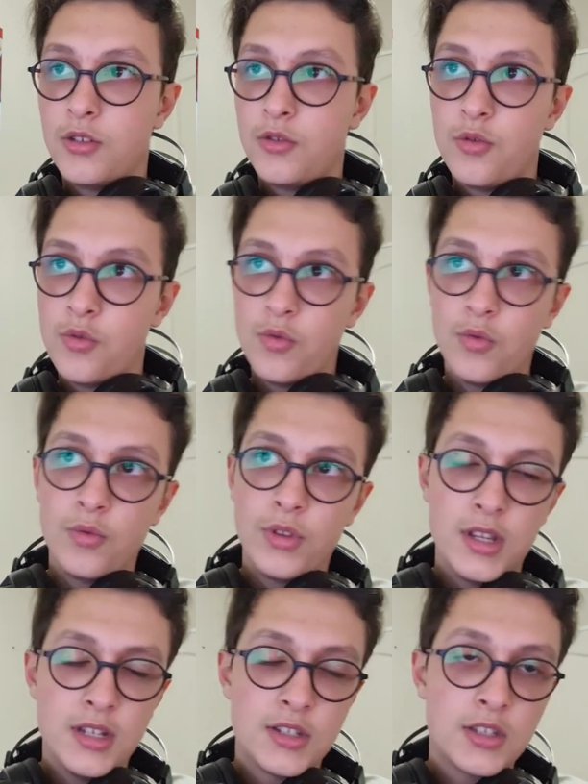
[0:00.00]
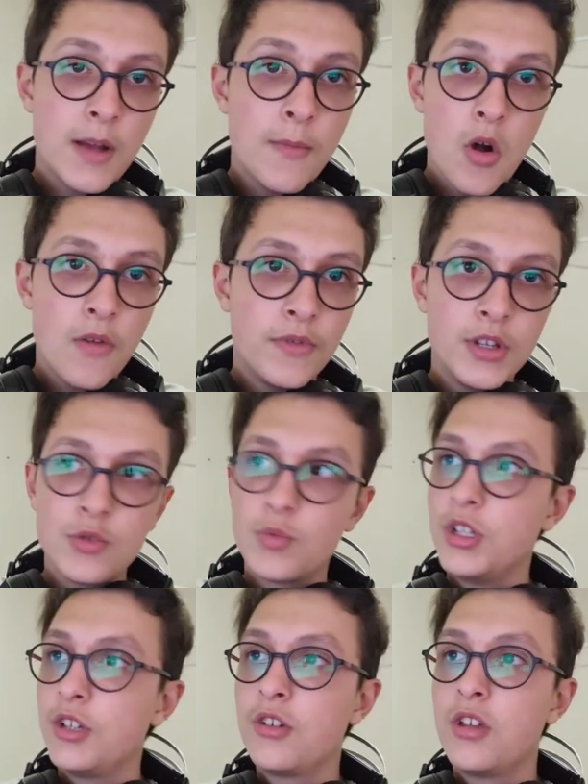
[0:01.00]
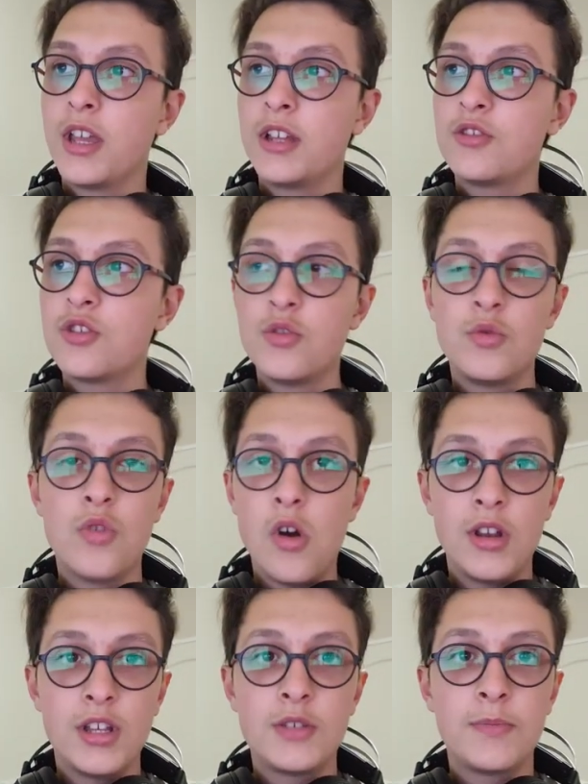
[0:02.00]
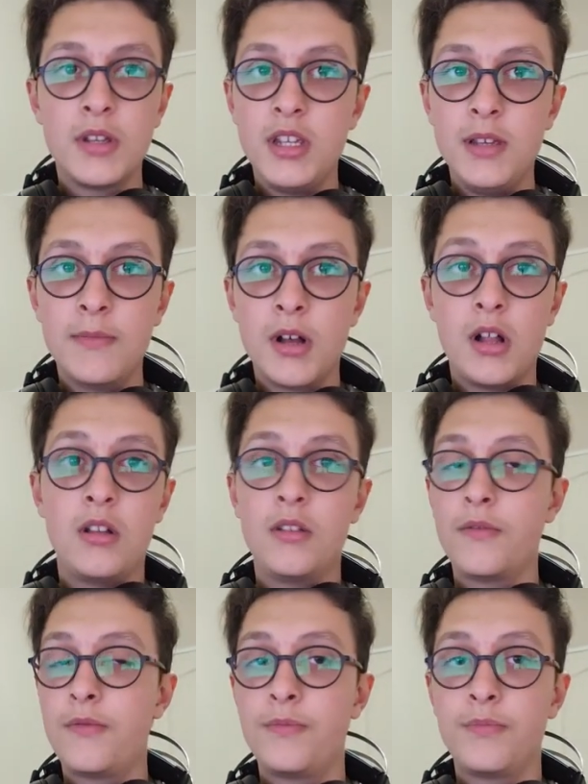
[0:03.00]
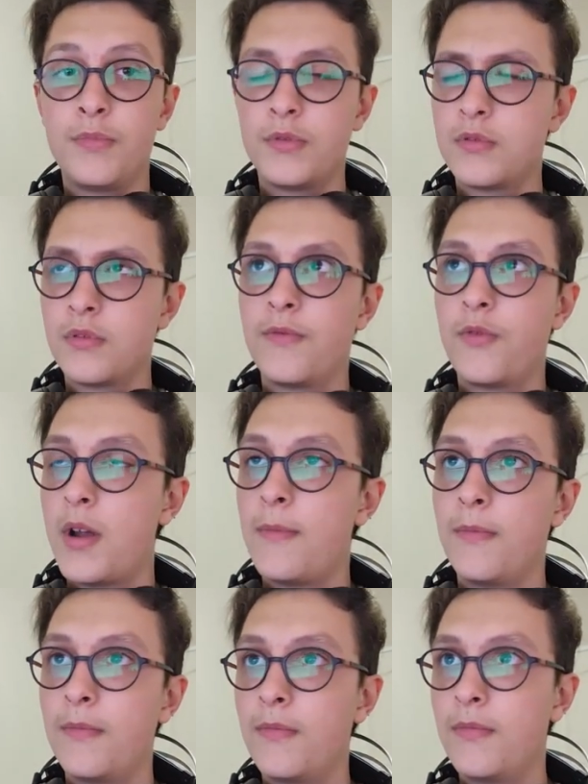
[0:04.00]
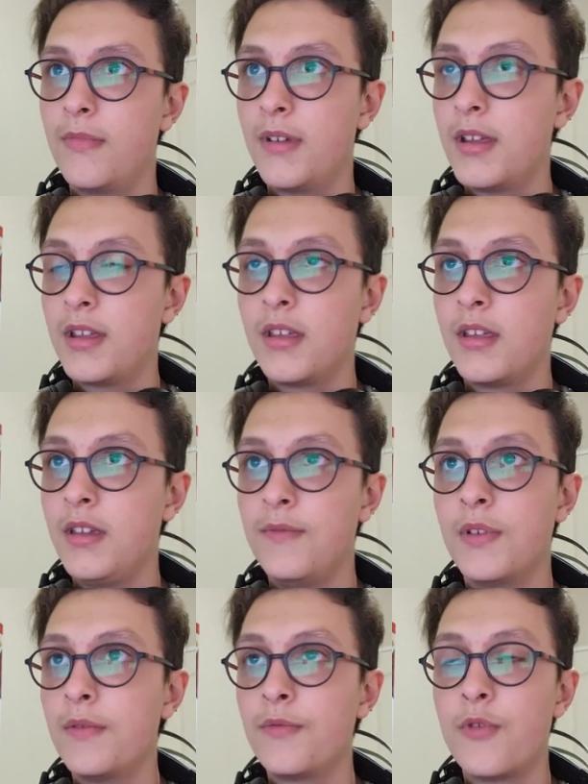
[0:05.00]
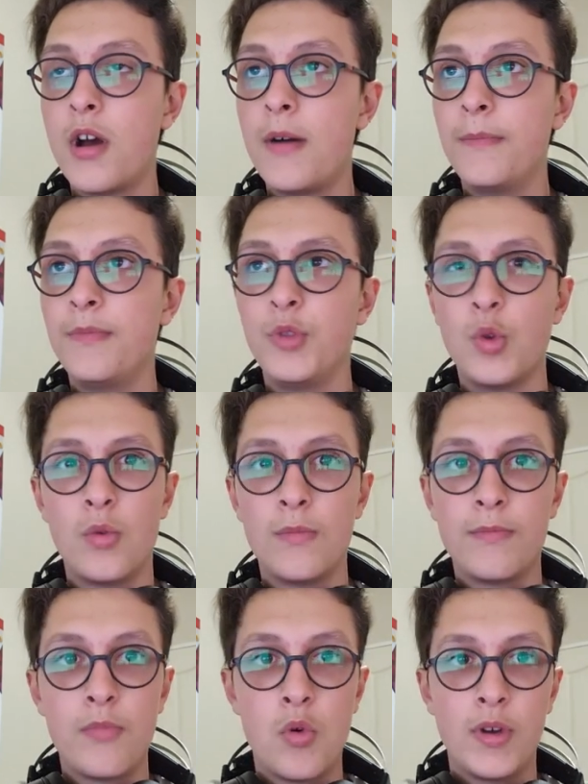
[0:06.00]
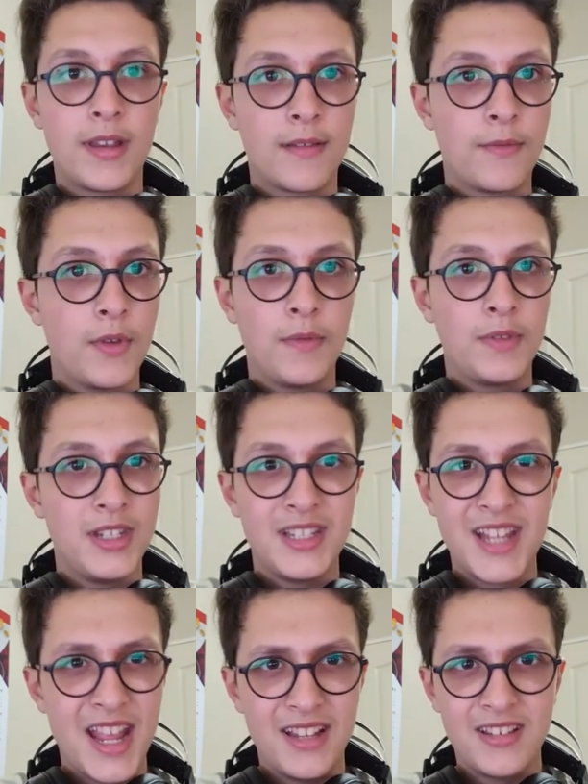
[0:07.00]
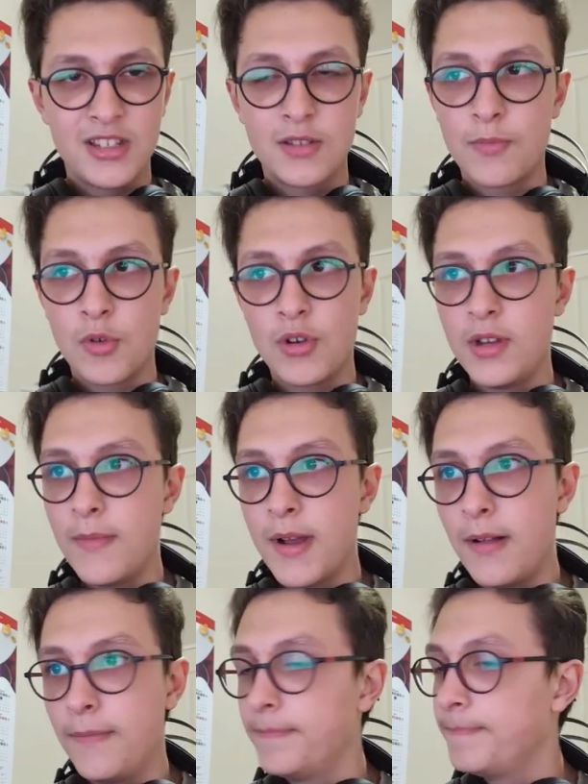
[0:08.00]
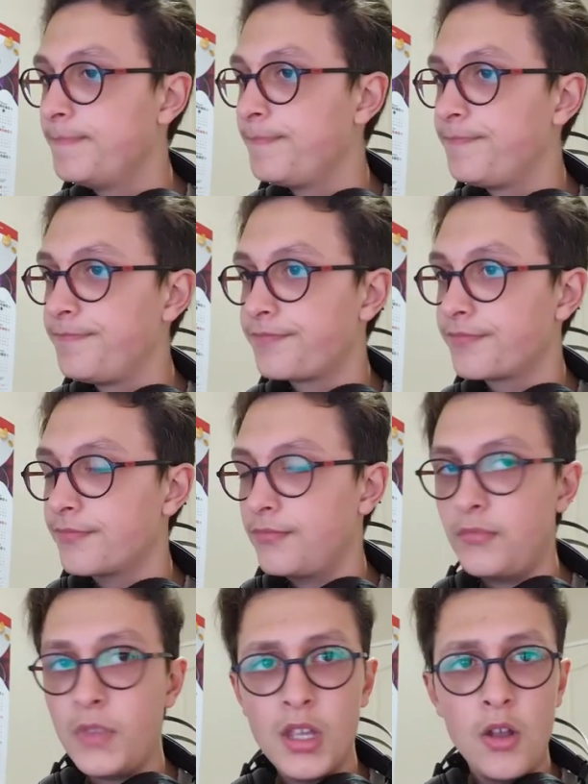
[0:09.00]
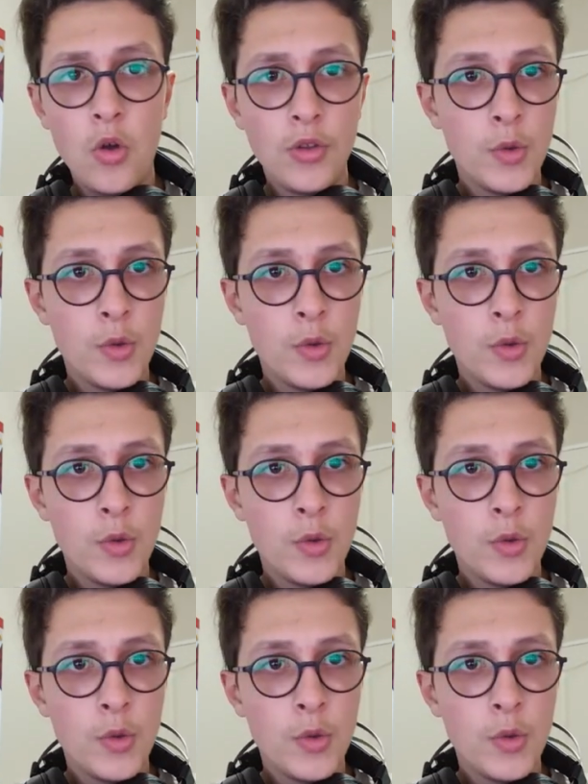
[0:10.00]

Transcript: there's some offers where you can get $2 per email, from 0.50 cents per email, all